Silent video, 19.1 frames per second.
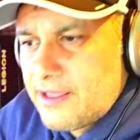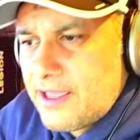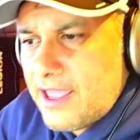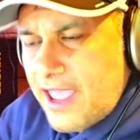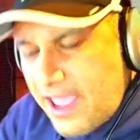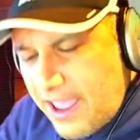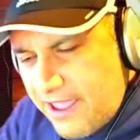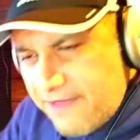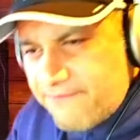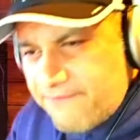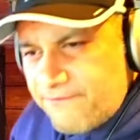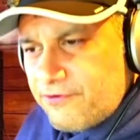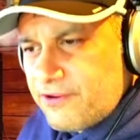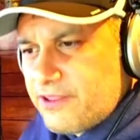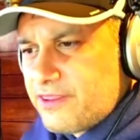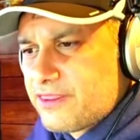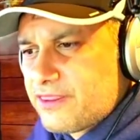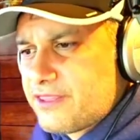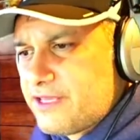
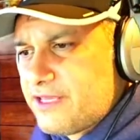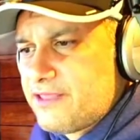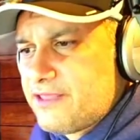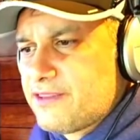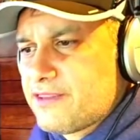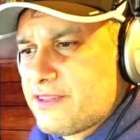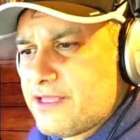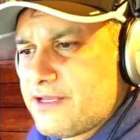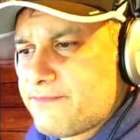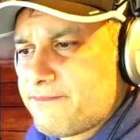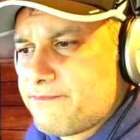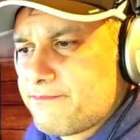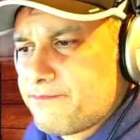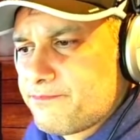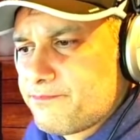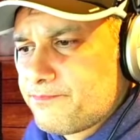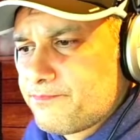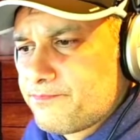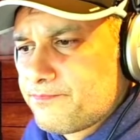everything that
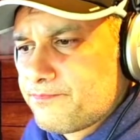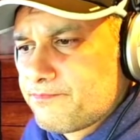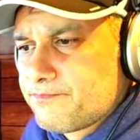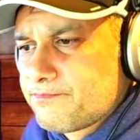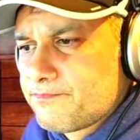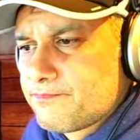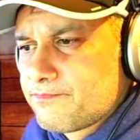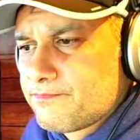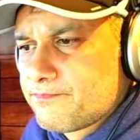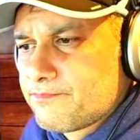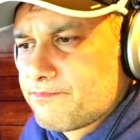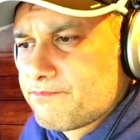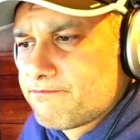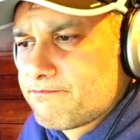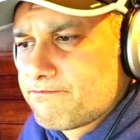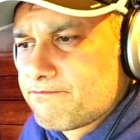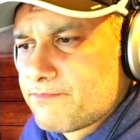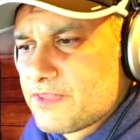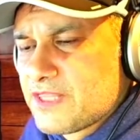
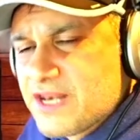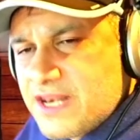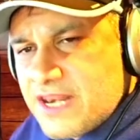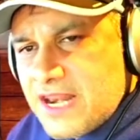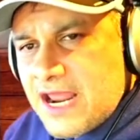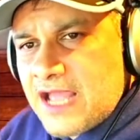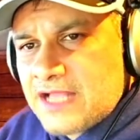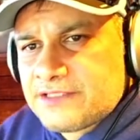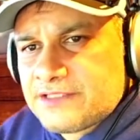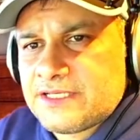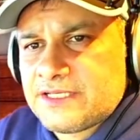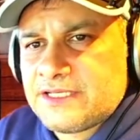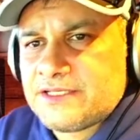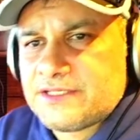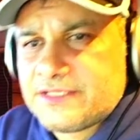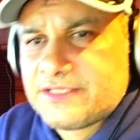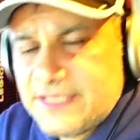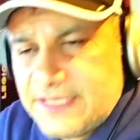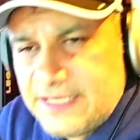the
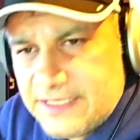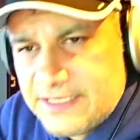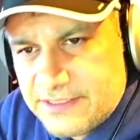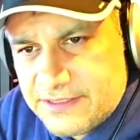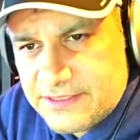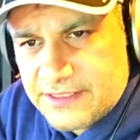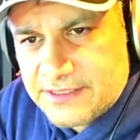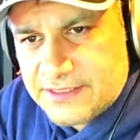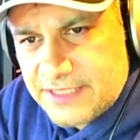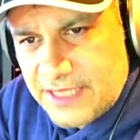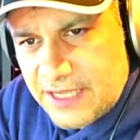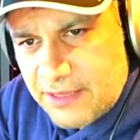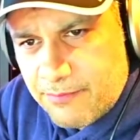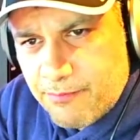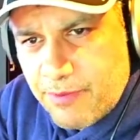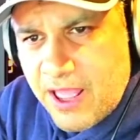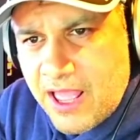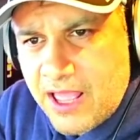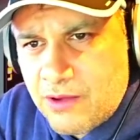Nazis did to take
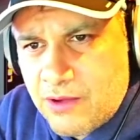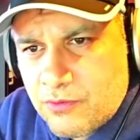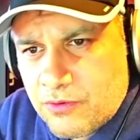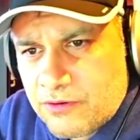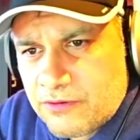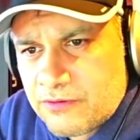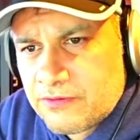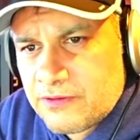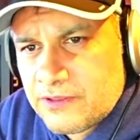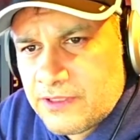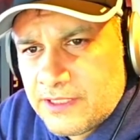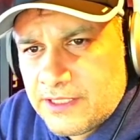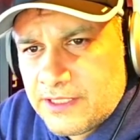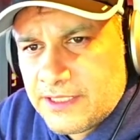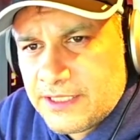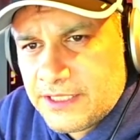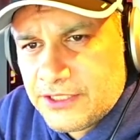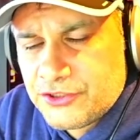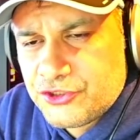power
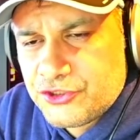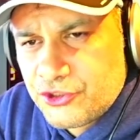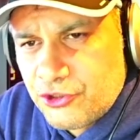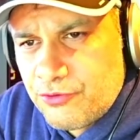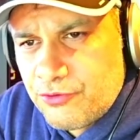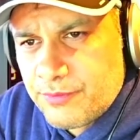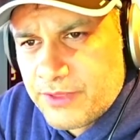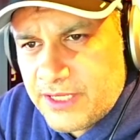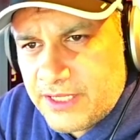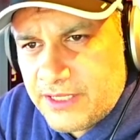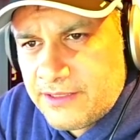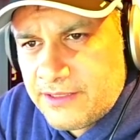in Germany.